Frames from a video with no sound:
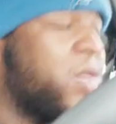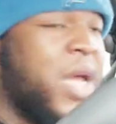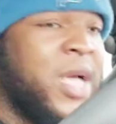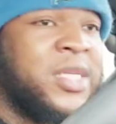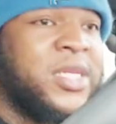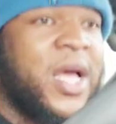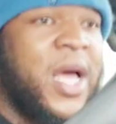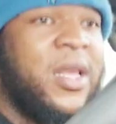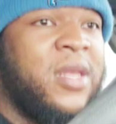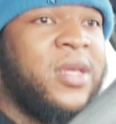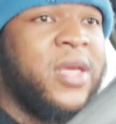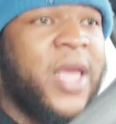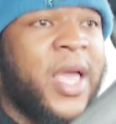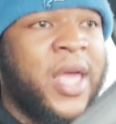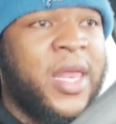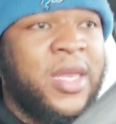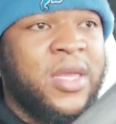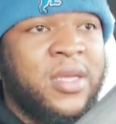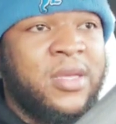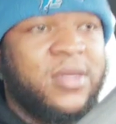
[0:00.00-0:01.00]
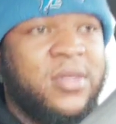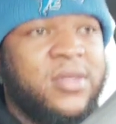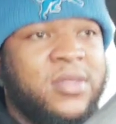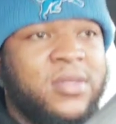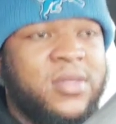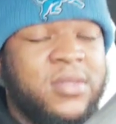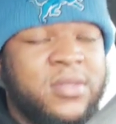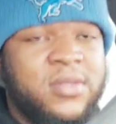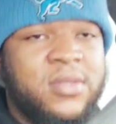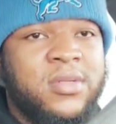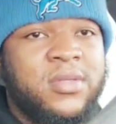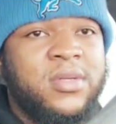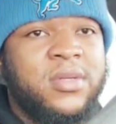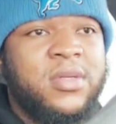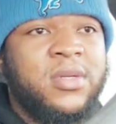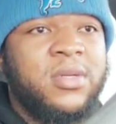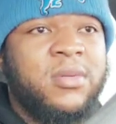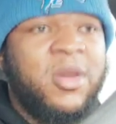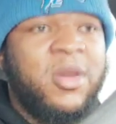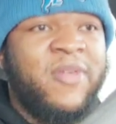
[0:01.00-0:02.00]
That's how I look at it
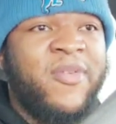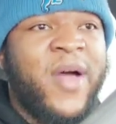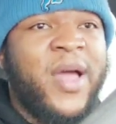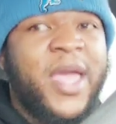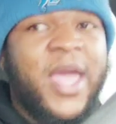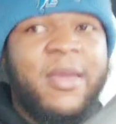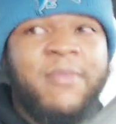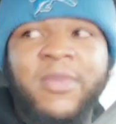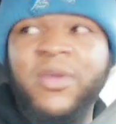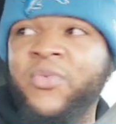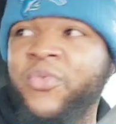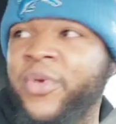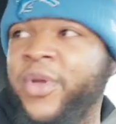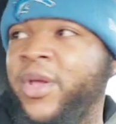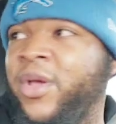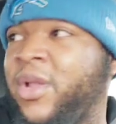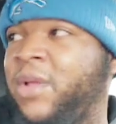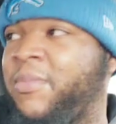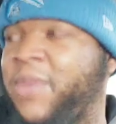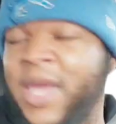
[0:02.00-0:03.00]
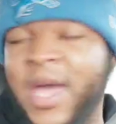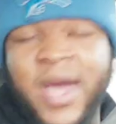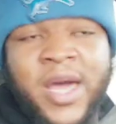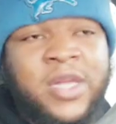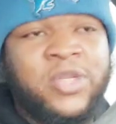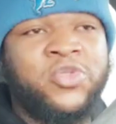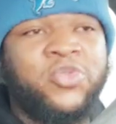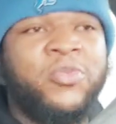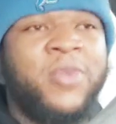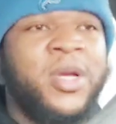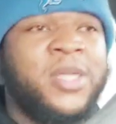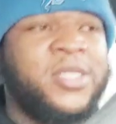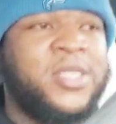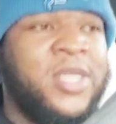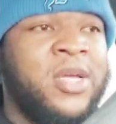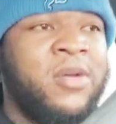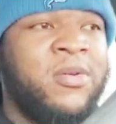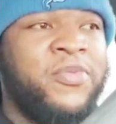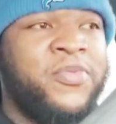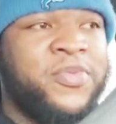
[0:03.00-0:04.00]
if I can't be real and be honest with
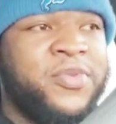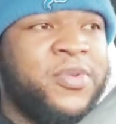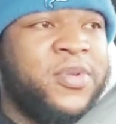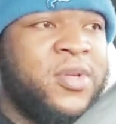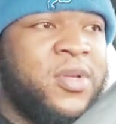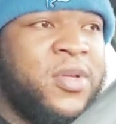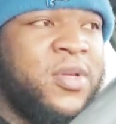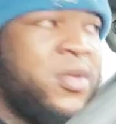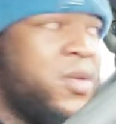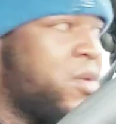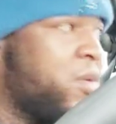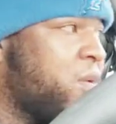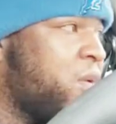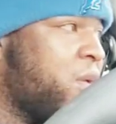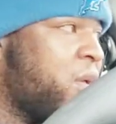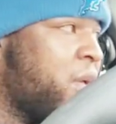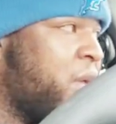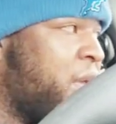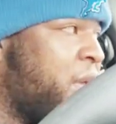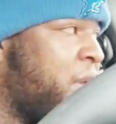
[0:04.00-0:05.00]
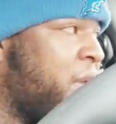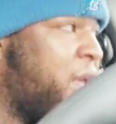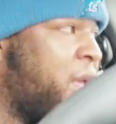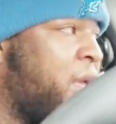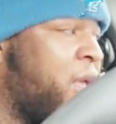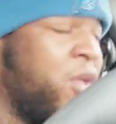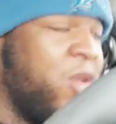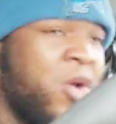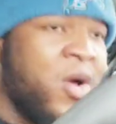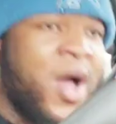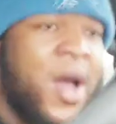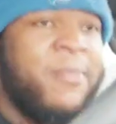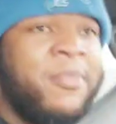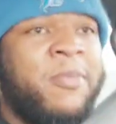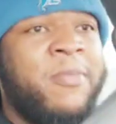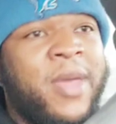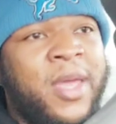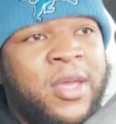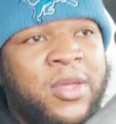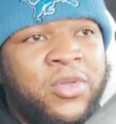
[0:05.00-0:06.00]
myself, it, it, you know, how I'm
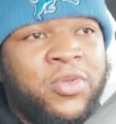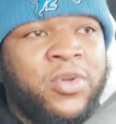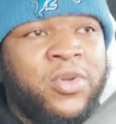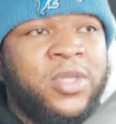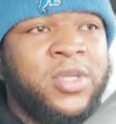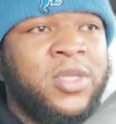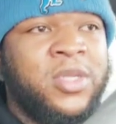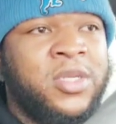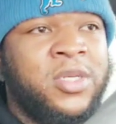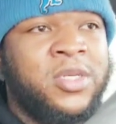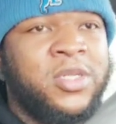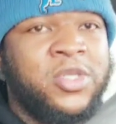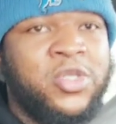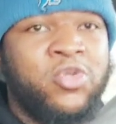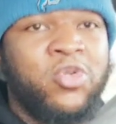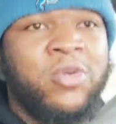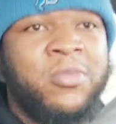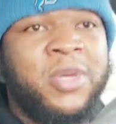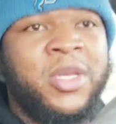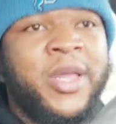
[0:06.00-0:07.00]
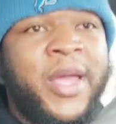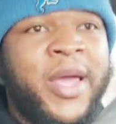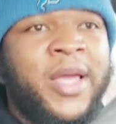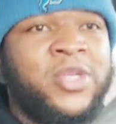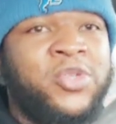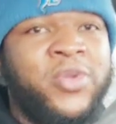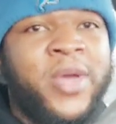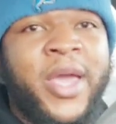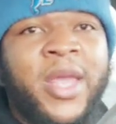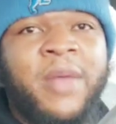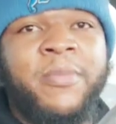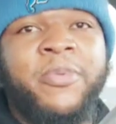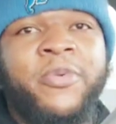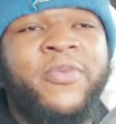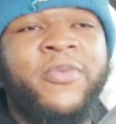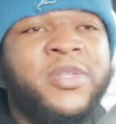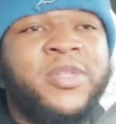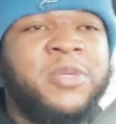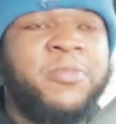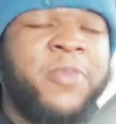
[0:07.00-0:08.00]
gonna make it through the, the, the, stormy days. You can't
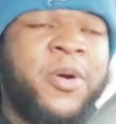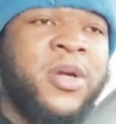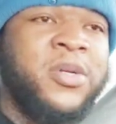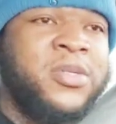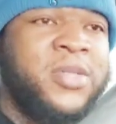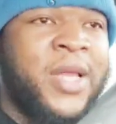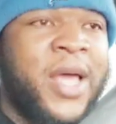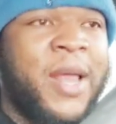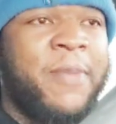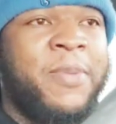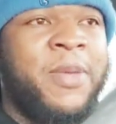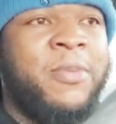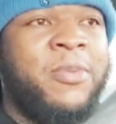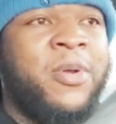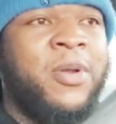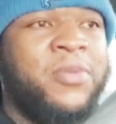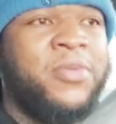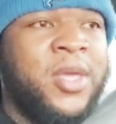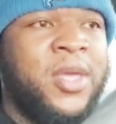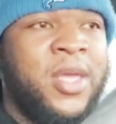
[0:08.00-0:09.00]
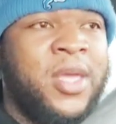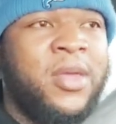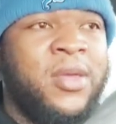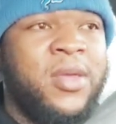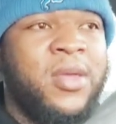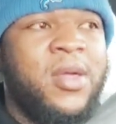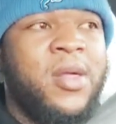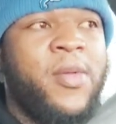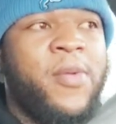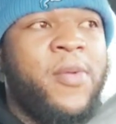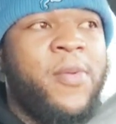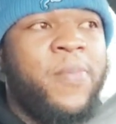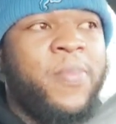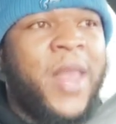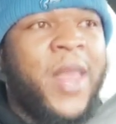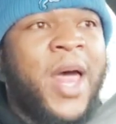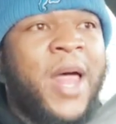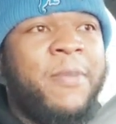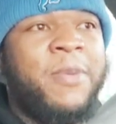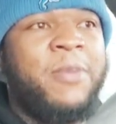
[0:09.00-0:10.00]
improve as a person. A lot of people don't think.
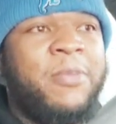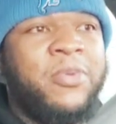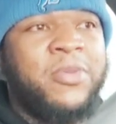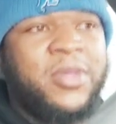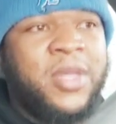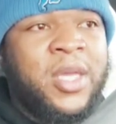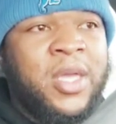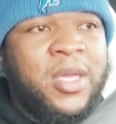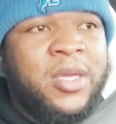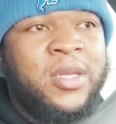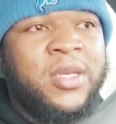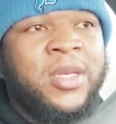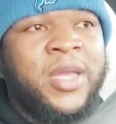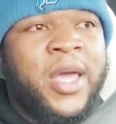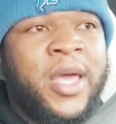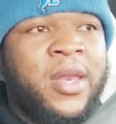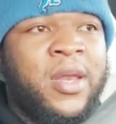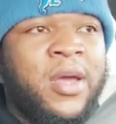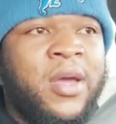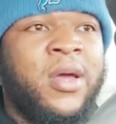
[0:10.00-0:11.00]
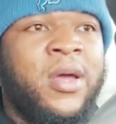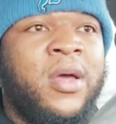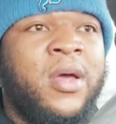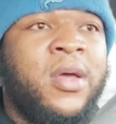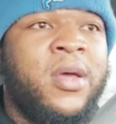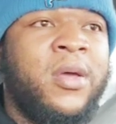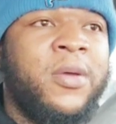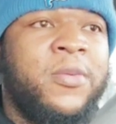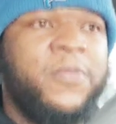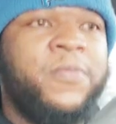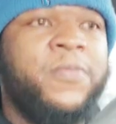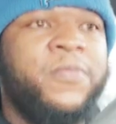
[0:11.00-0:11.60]
A lot of people think that uh,